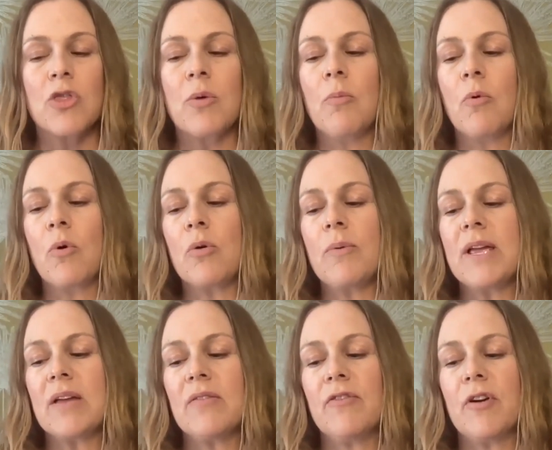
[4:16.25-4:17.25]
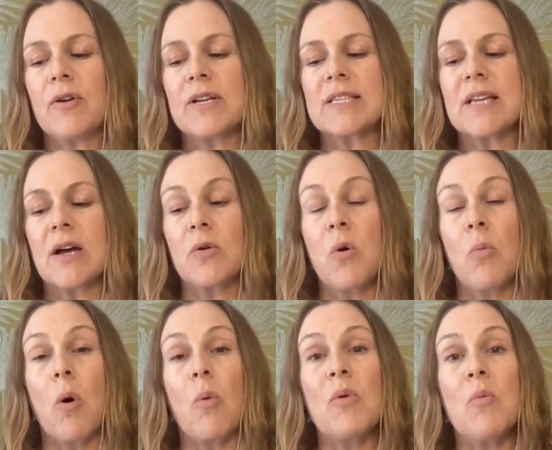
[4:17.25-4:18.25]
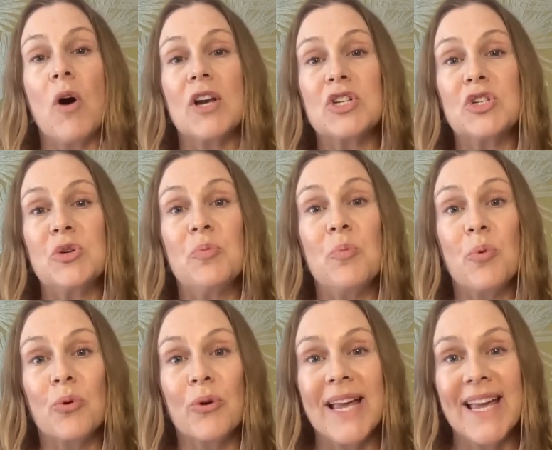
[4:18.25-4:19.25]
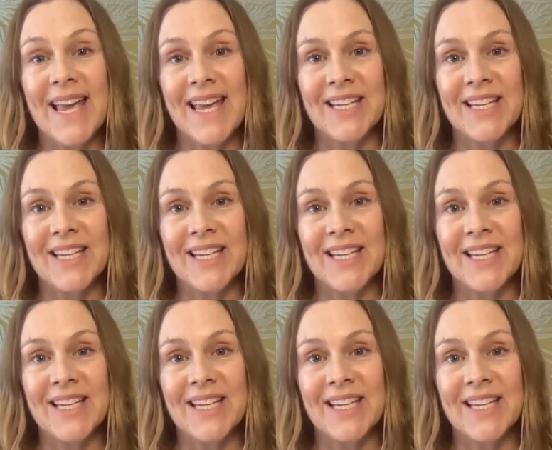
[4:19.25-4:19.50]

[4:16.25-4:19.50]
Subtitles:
the more we can focus on what we want to bring